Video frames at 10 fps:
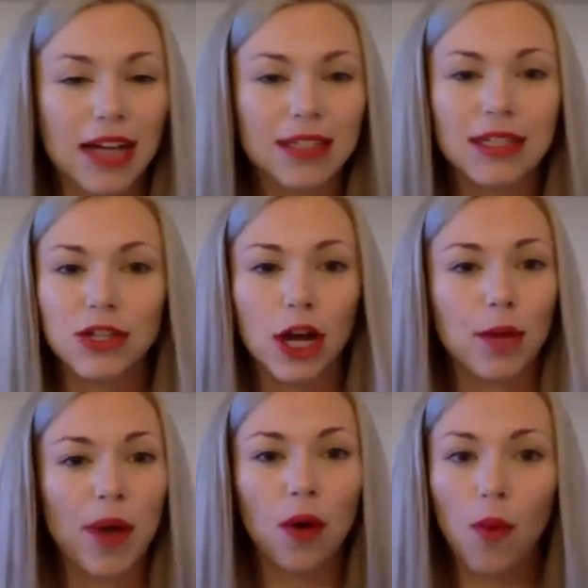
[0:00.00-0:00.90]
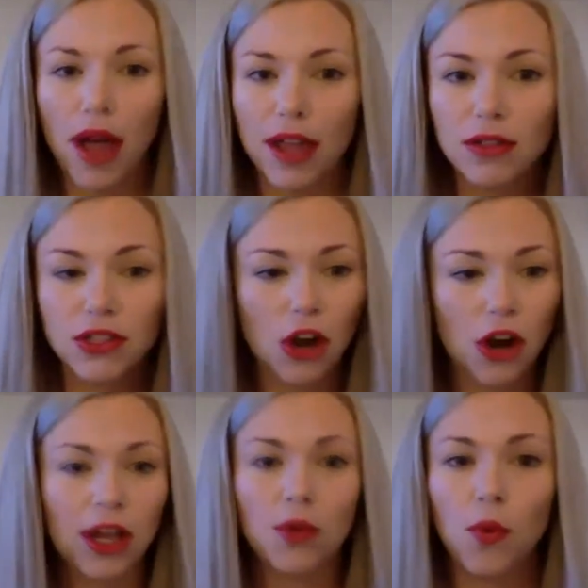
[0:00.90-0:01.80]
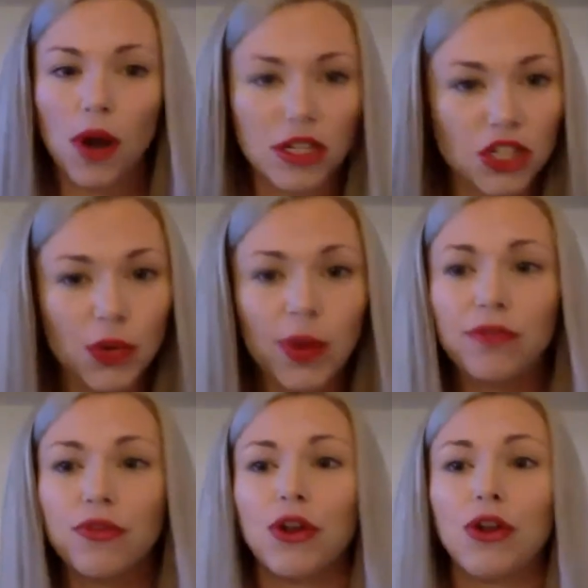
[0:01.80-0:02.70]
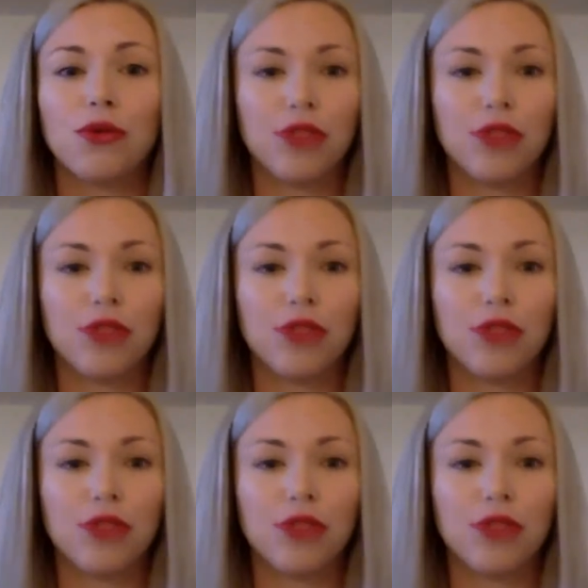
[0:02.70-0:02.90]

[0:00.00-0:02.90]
that talk about why you started, what it's doing for you,